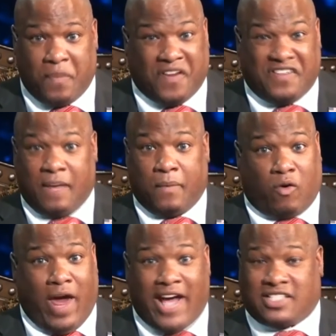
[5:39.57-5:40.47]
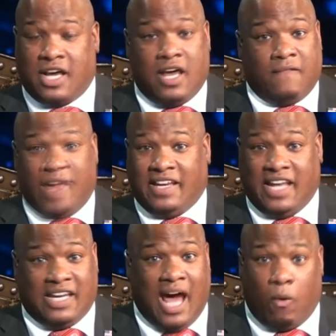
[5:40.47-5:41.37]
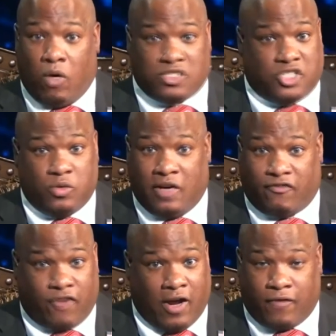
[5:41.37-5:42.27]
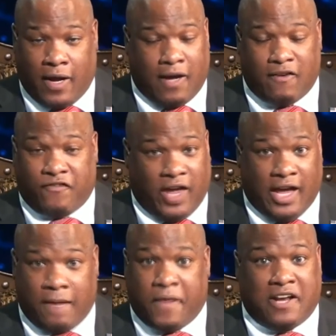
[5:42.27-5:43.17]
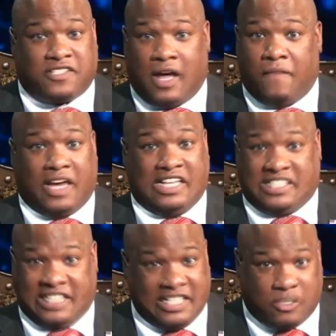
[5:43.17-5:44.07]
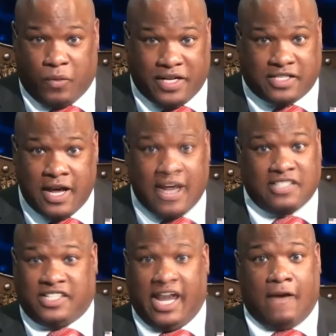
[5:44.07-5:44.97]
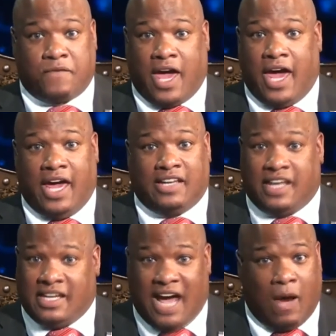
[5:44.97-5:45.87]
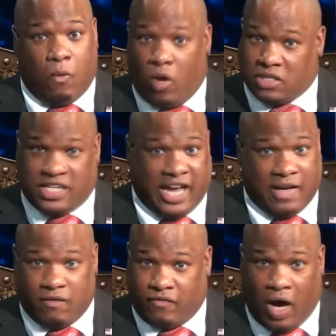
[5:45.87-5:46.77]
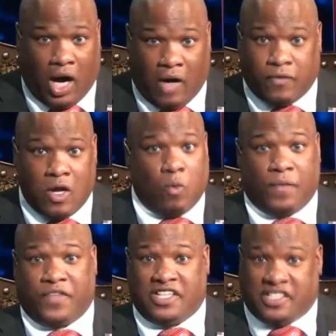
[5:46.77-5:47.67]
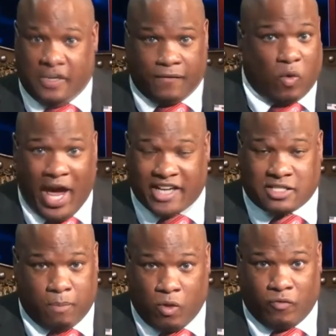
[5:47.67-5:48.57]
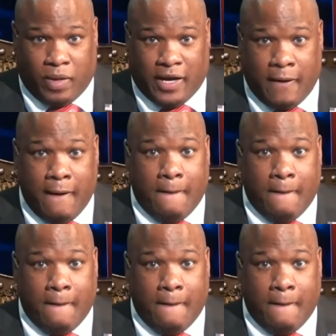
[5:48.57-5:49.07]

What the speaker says: The Democrats, they did not want to offend their Southern constituents. JFK did not want to get involved with the civil rights movement.